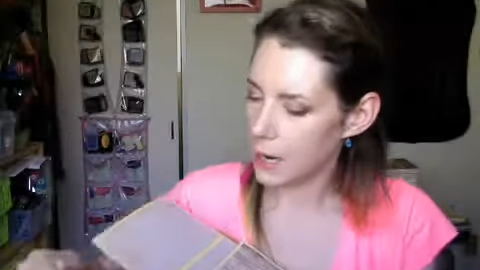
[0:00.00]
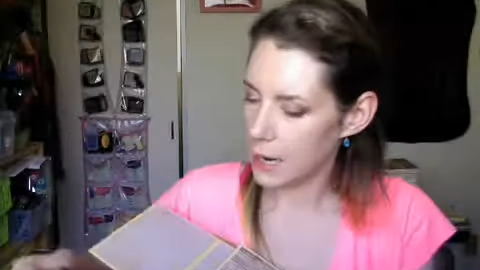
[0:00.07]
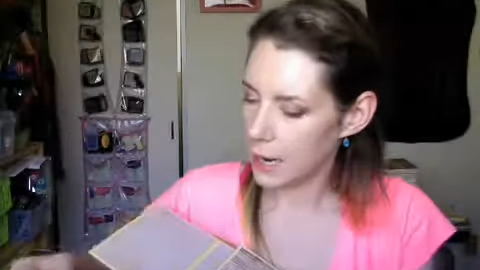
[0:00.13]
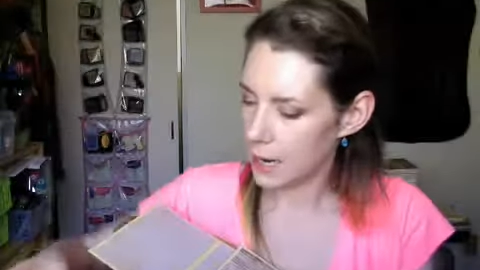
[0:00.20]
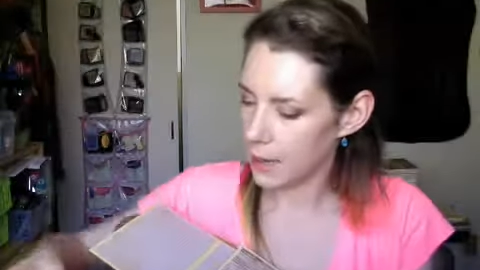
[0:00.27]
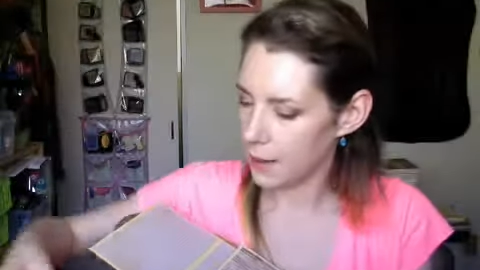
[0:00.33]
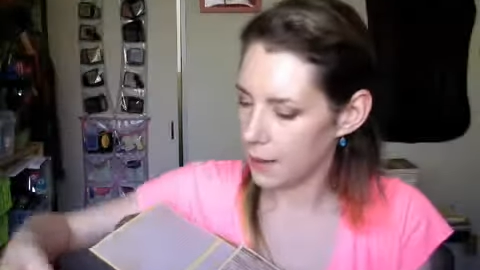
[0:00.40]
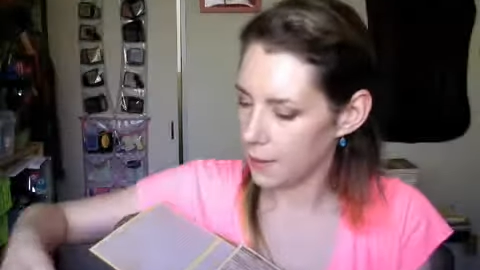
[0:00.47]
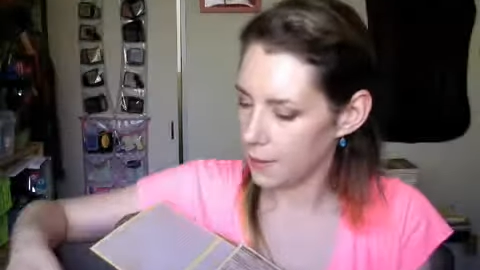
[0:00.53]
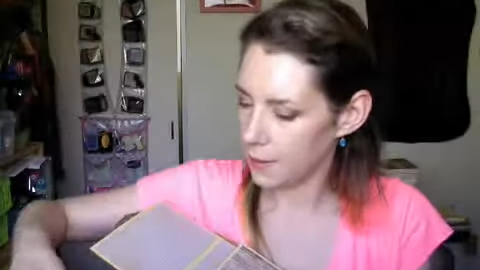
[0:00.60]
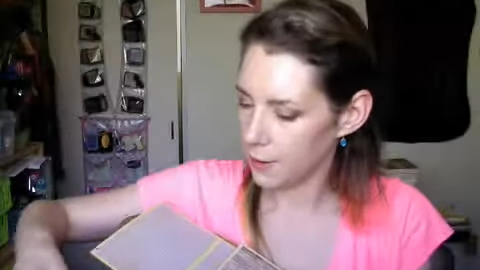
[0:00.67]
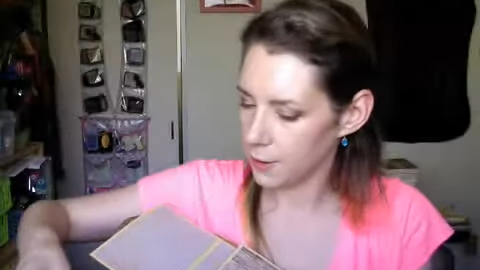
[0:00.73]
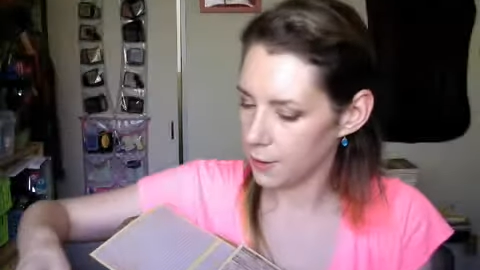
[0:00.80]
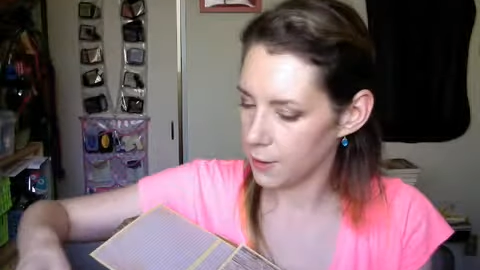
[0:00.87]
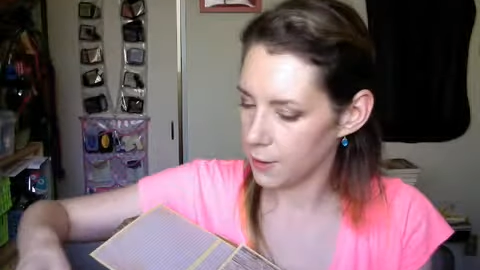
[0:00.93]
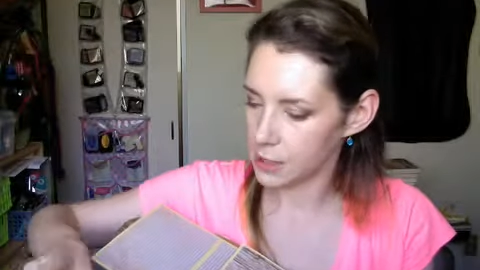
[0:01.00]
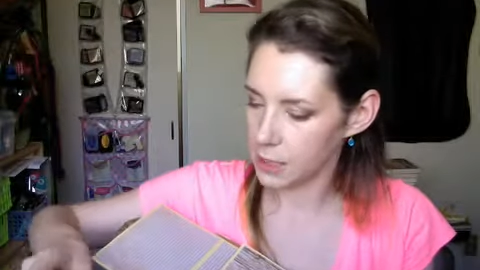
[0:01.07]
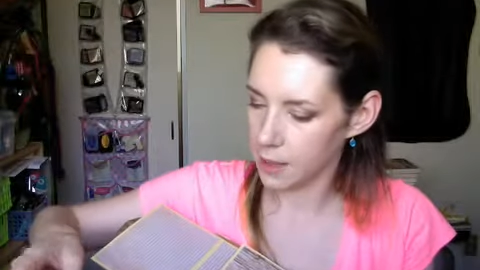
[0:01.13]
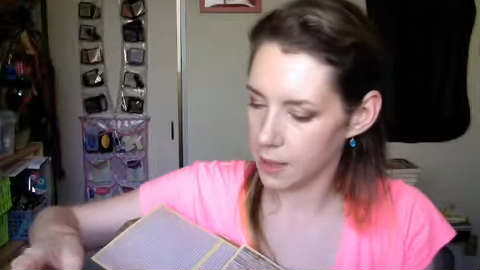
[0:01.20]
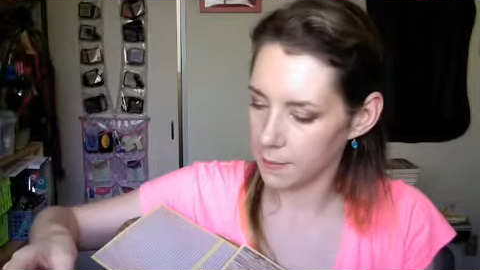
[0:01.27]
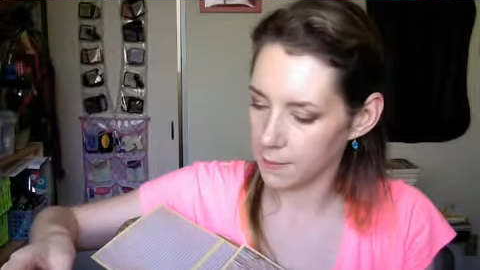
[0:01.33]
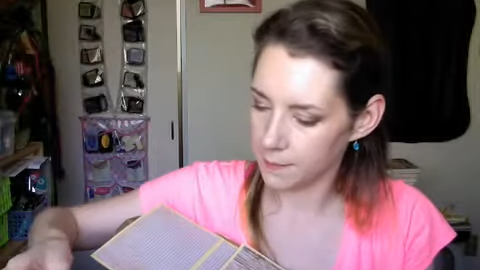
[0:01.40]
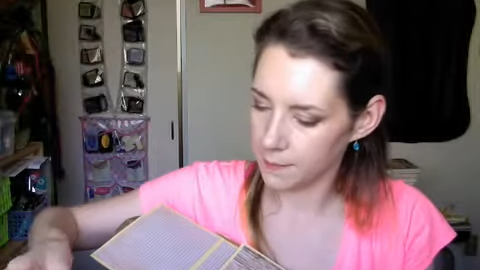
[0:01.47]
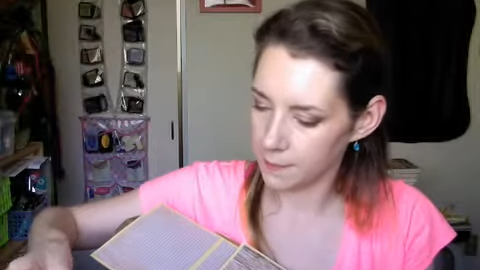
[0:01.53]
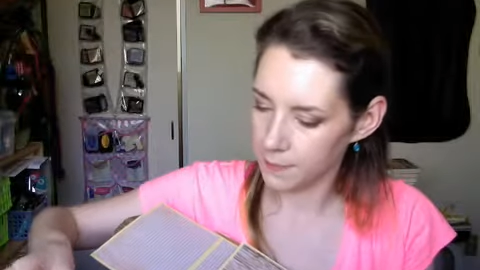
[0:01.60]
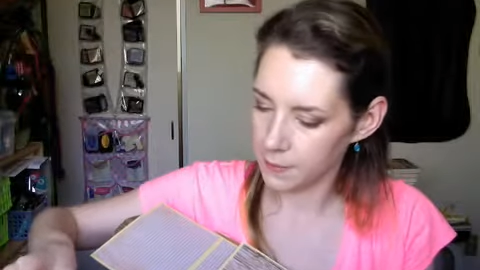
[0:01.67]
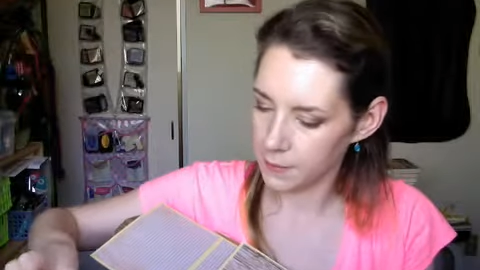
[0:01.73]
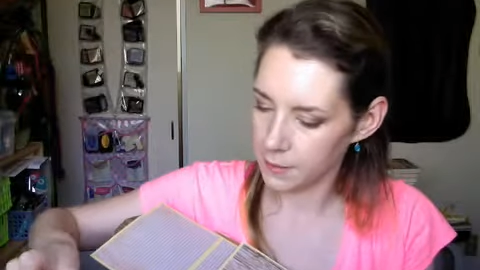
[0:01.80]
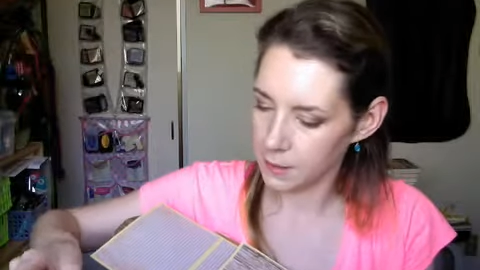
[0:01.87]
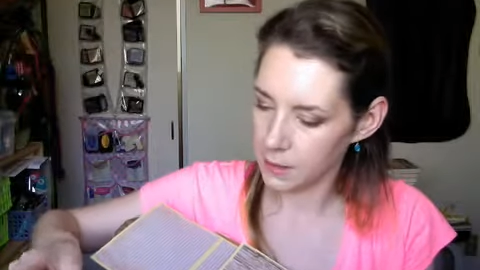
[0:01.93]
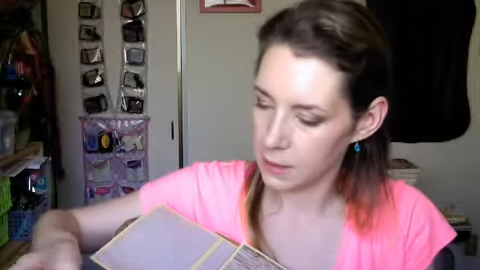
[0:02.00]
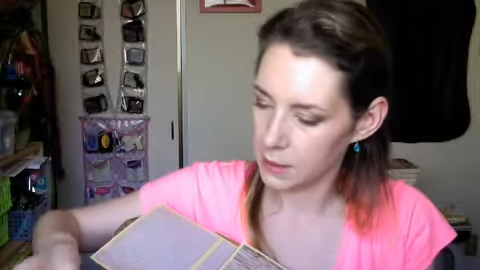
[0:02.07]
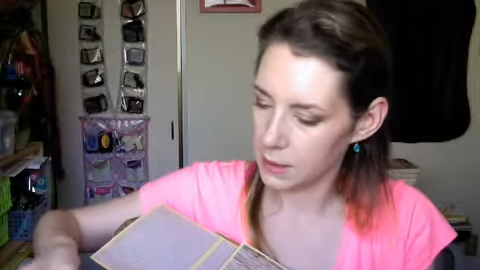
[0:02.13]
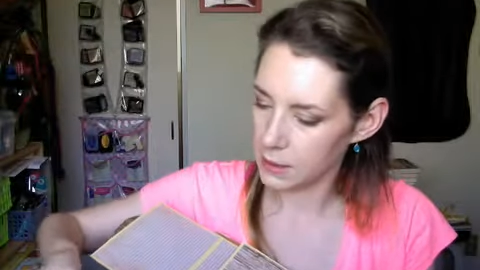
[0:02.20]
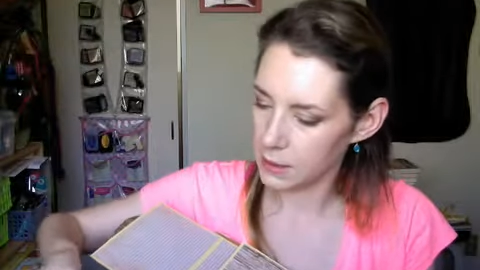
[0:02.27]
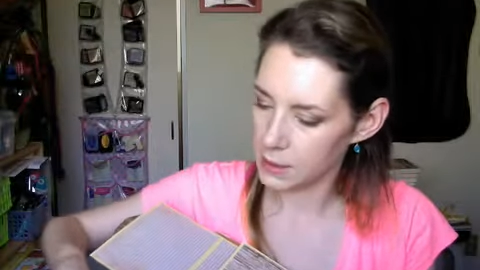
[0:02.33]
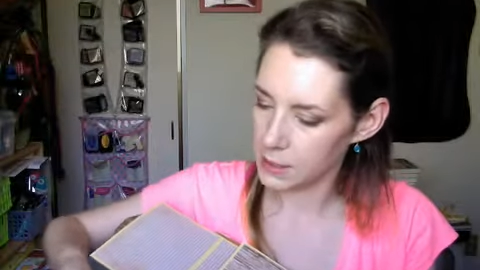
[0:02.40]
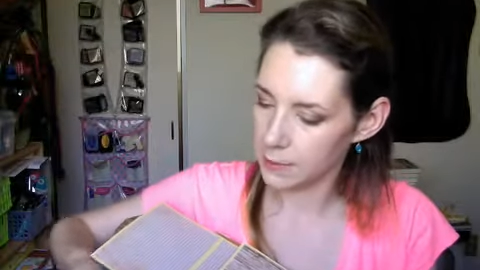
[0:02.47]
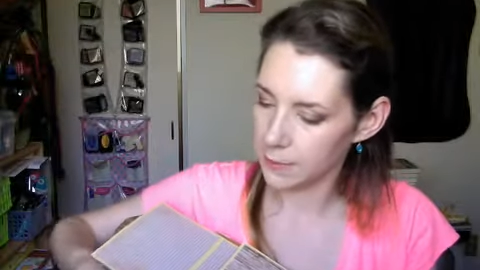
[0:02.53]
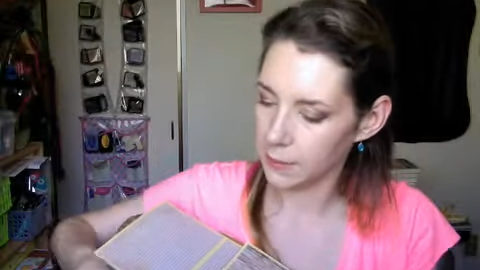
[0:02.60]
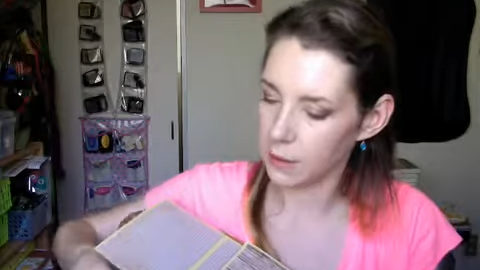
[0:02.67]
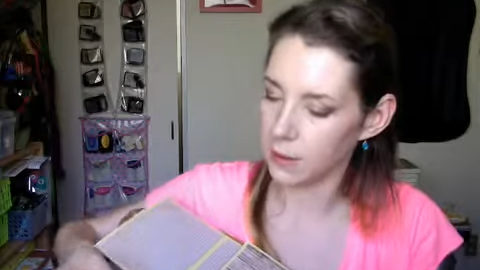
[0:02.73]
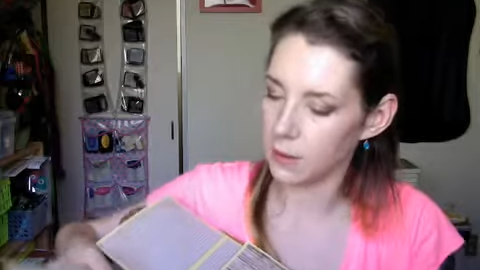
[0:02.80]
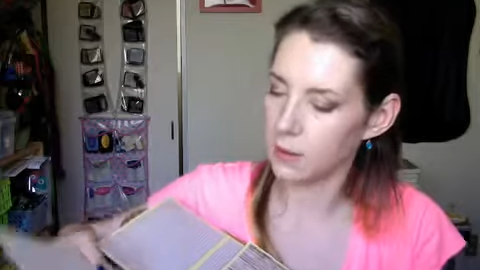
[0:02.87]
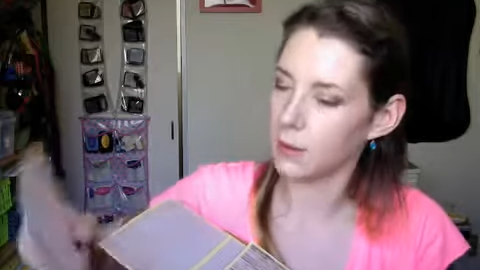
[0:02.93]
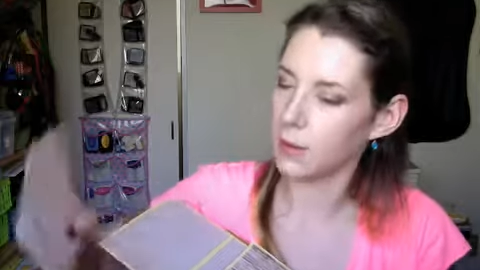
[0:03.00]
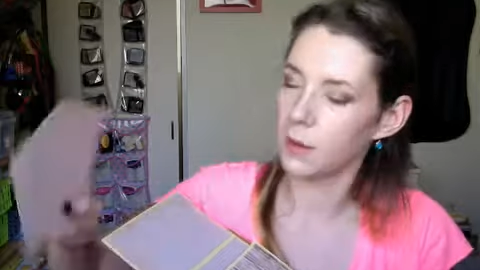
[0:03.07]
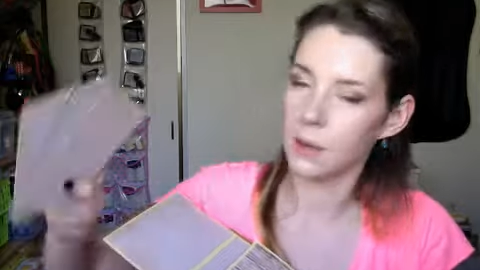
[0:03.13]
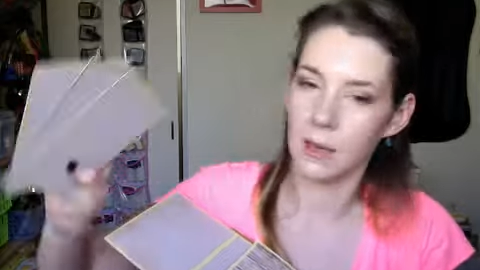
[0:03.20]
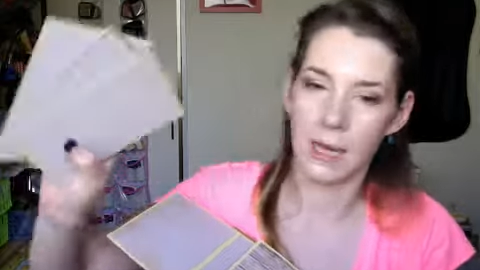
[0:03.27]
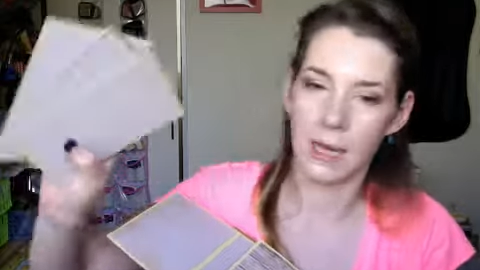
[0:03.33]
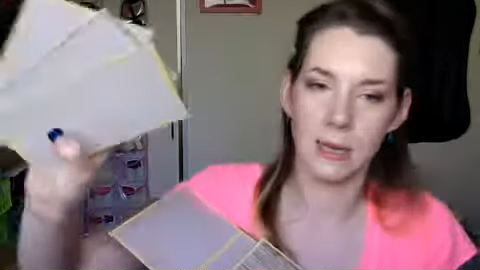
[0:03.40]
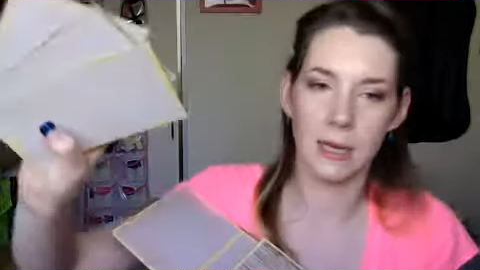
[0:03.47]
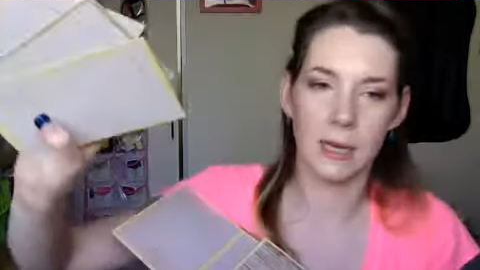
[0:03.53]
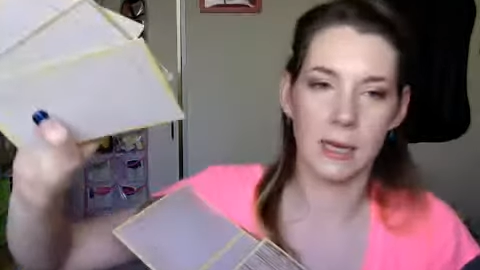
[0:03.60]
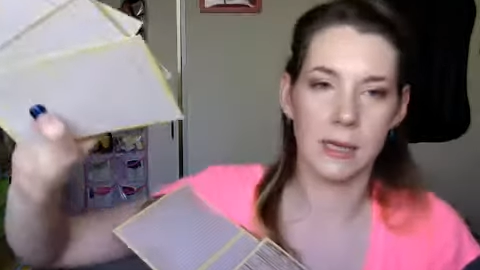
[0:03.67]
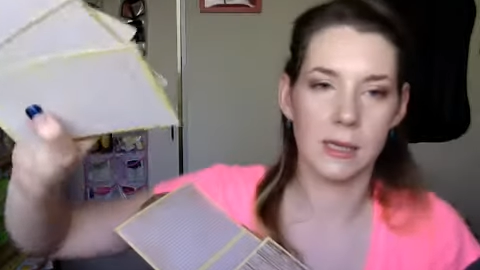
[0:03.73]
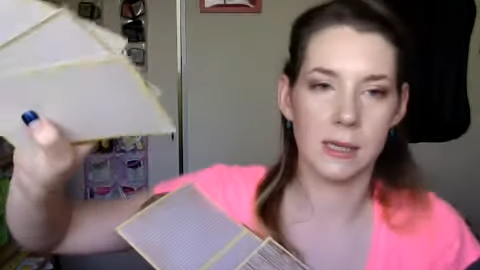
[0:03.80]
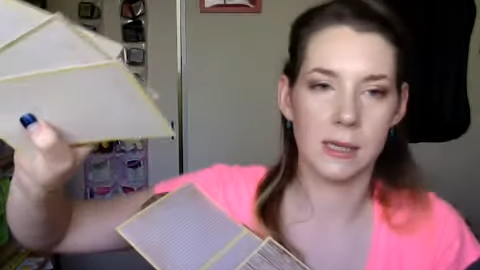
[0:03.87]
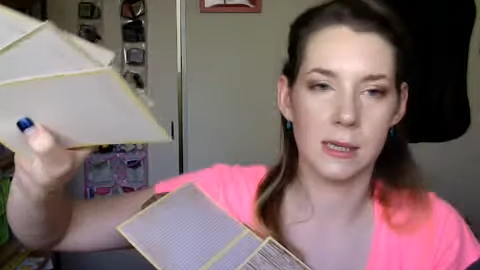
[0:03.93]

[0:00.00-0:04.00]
And they're just similar like this.